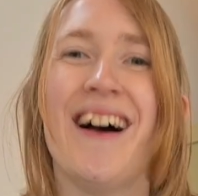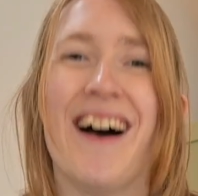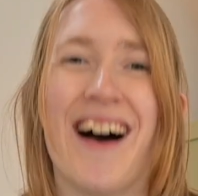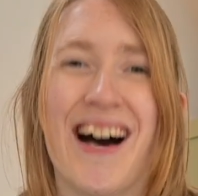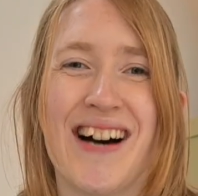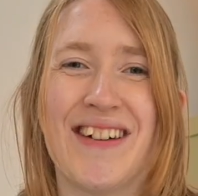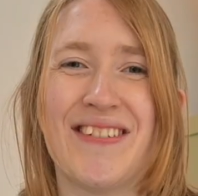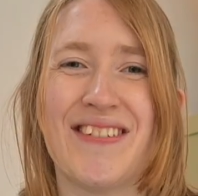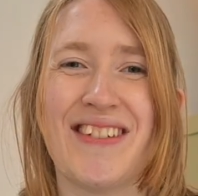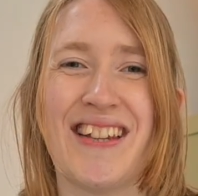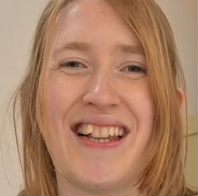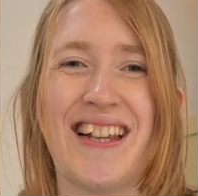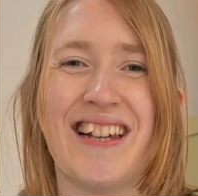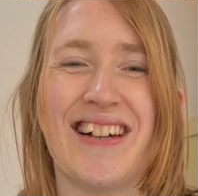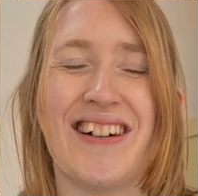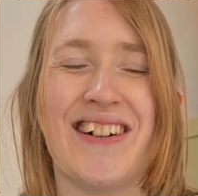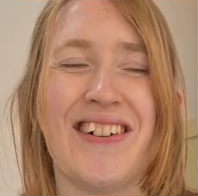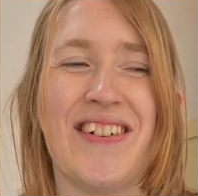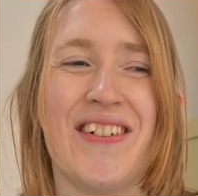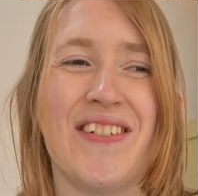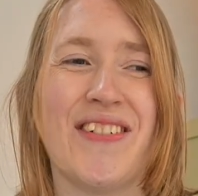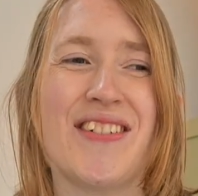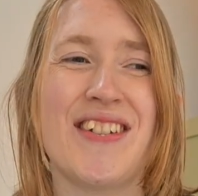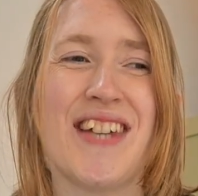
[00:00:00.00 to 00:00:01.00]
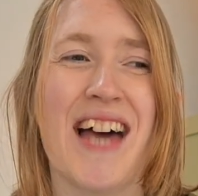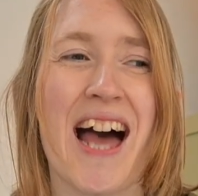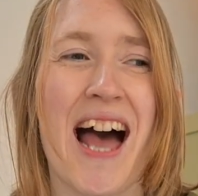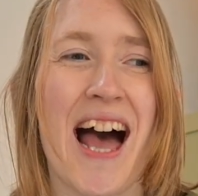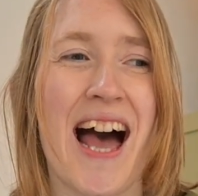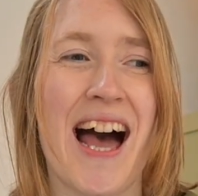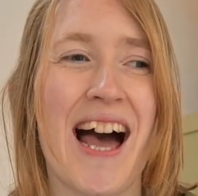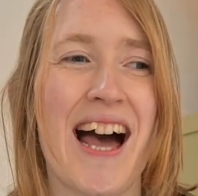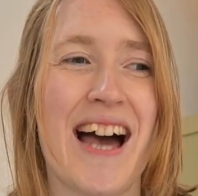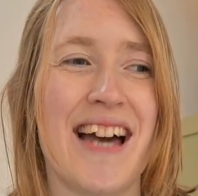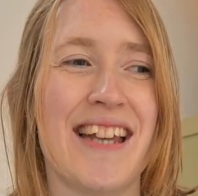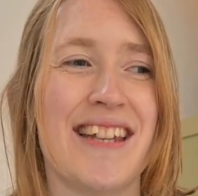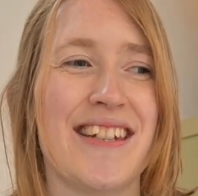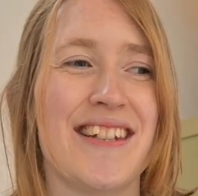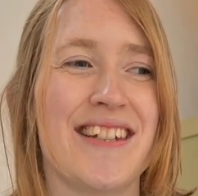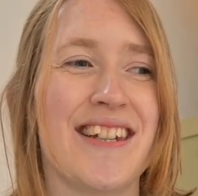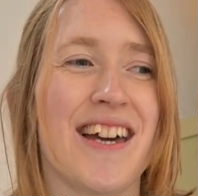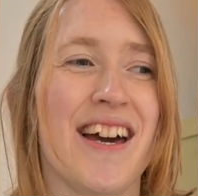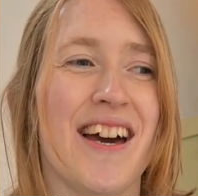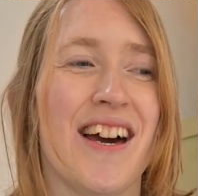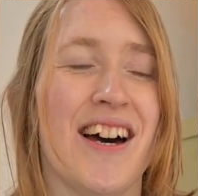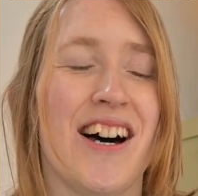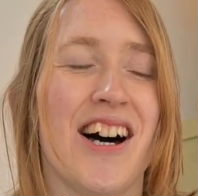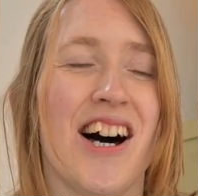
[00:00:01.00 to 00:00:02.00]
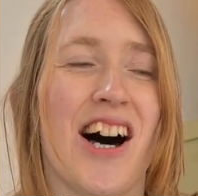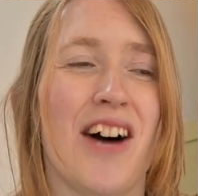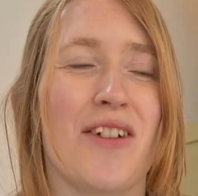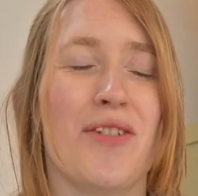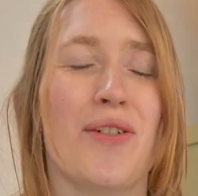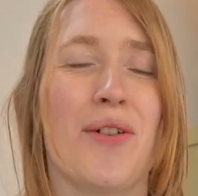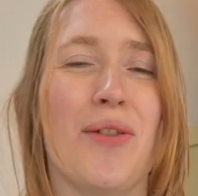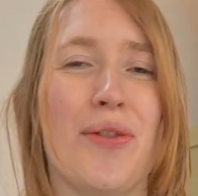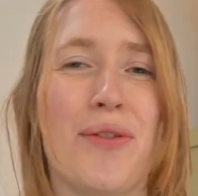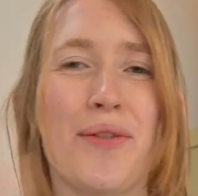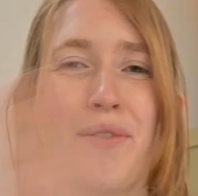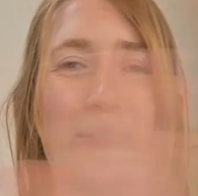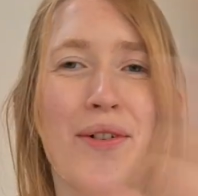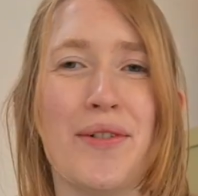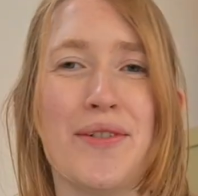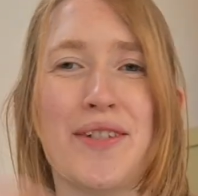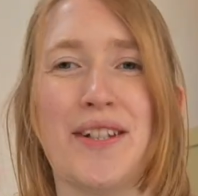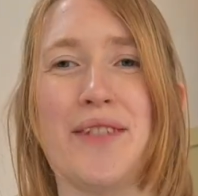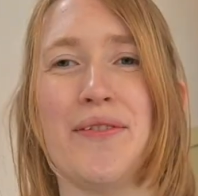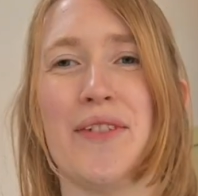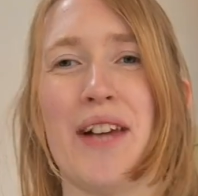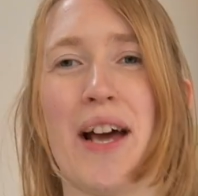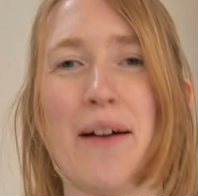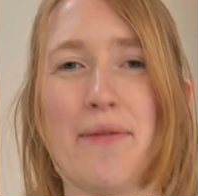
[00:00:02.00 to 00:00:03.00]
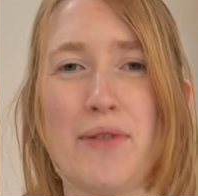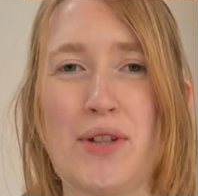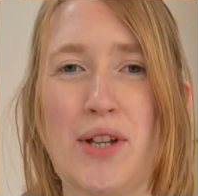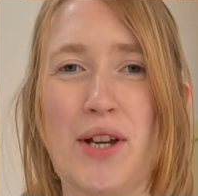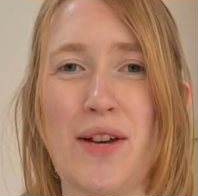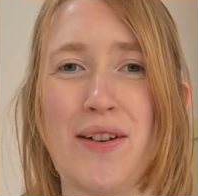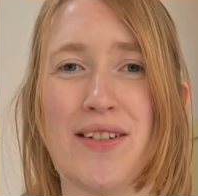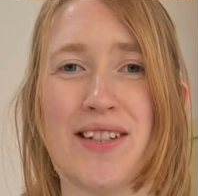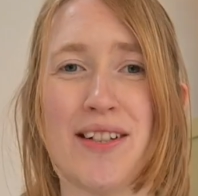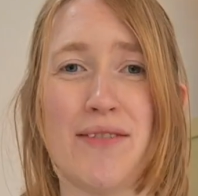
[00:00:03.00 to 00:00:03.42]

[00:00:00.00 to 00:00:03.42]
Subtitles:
up in the loft, and I've gone through lots of different avenues.